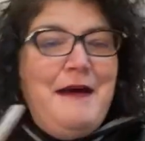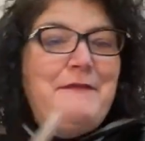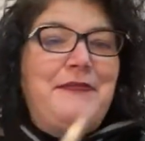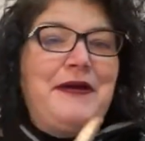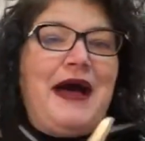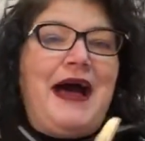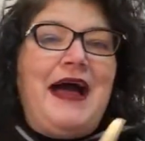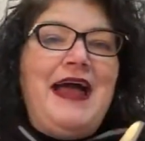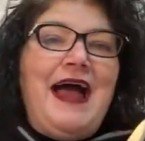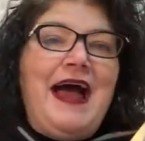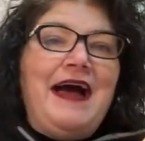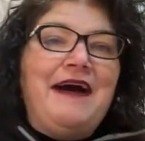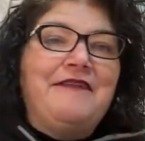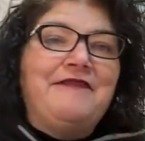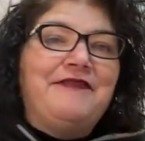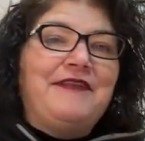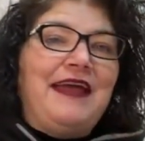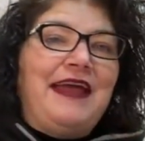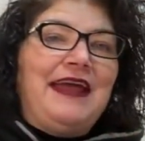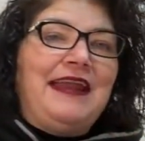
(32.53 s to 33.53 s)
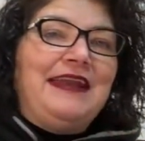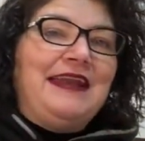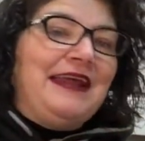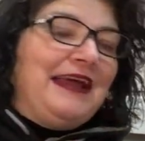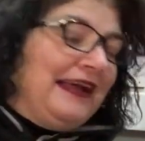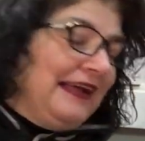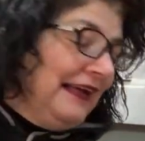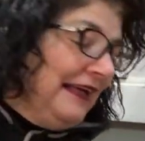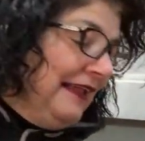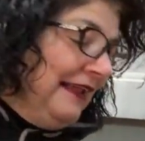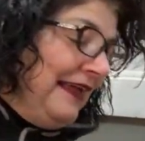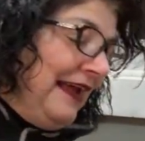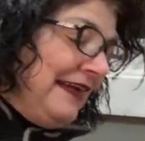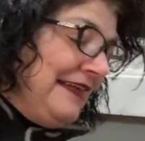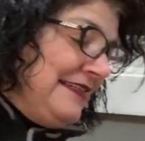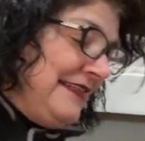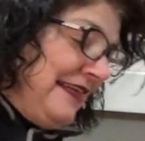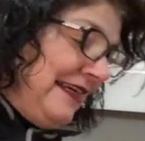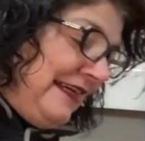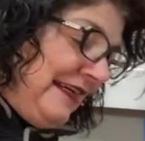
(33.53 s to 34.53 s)
But I have an
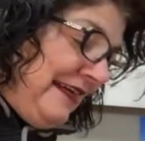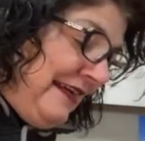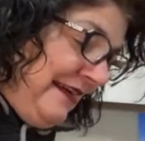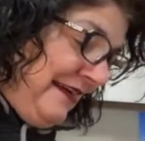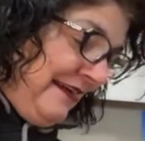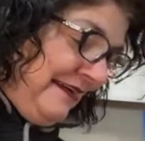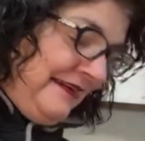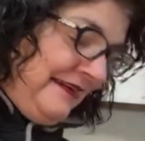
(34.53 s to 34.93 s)
eclectic